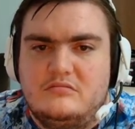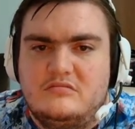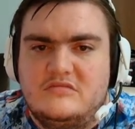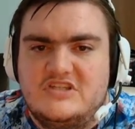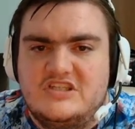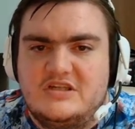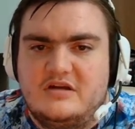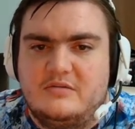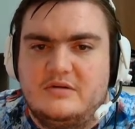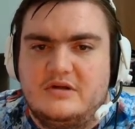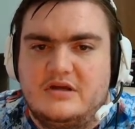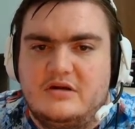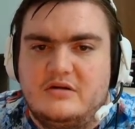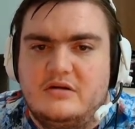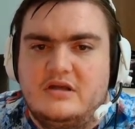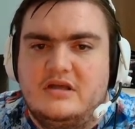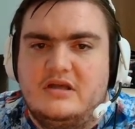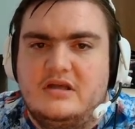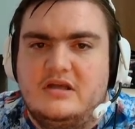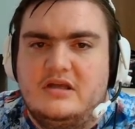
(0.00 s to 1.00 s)
So there we go.
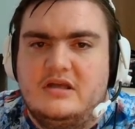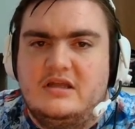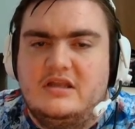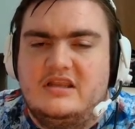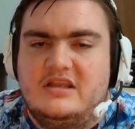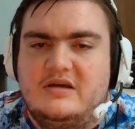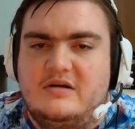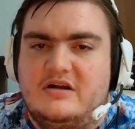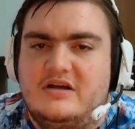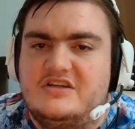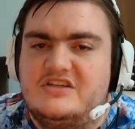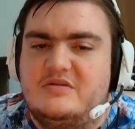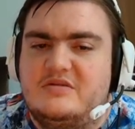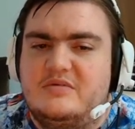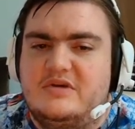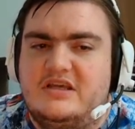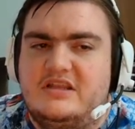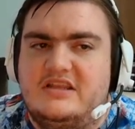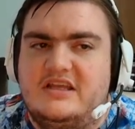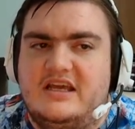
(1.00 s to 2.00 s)
That would also
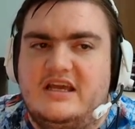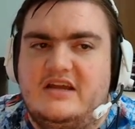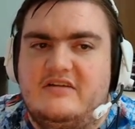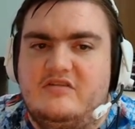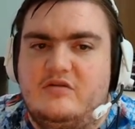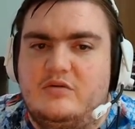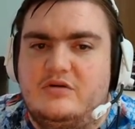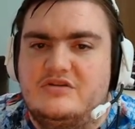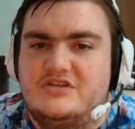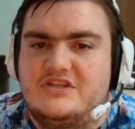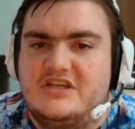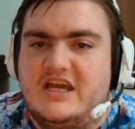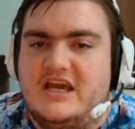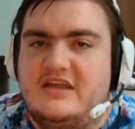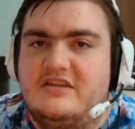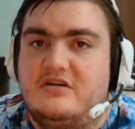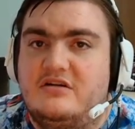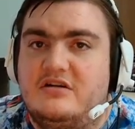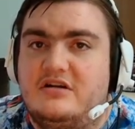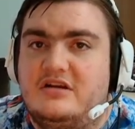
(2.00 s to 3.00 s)
mean that everyone who's
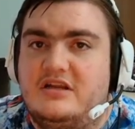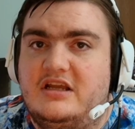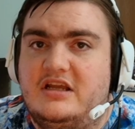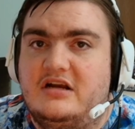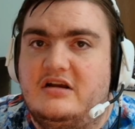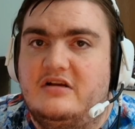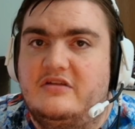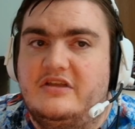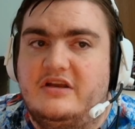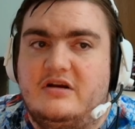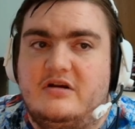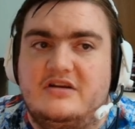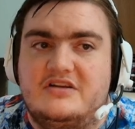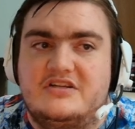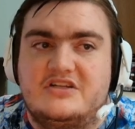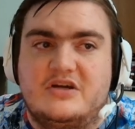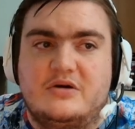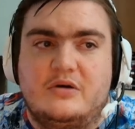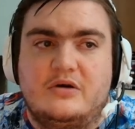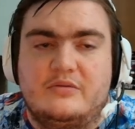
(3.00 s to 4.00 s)
gathered in here, they don't have to
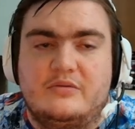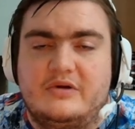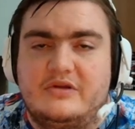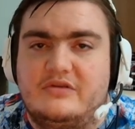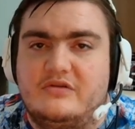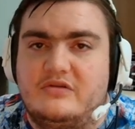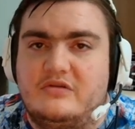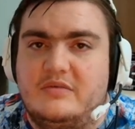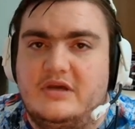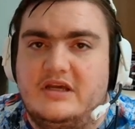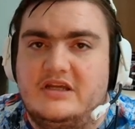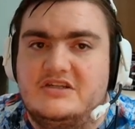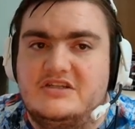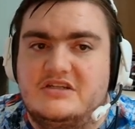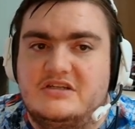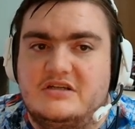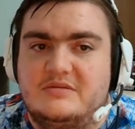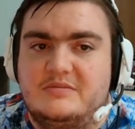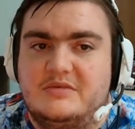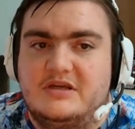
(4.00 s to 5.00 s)
go all the way through the
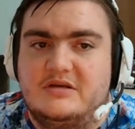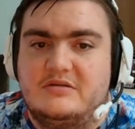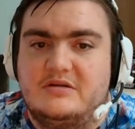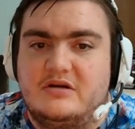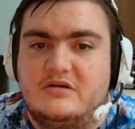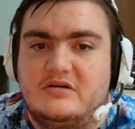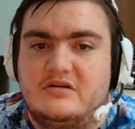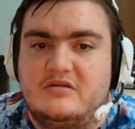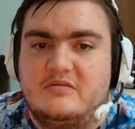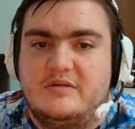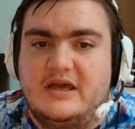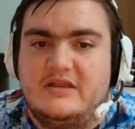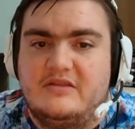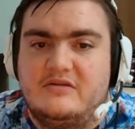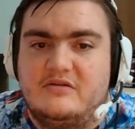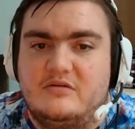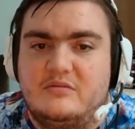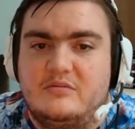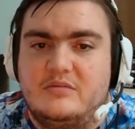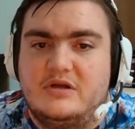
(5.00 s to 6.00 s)
mansion to be able to go to the
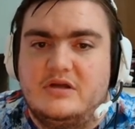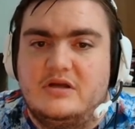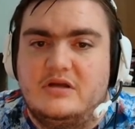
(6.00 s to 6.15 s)
bathroom.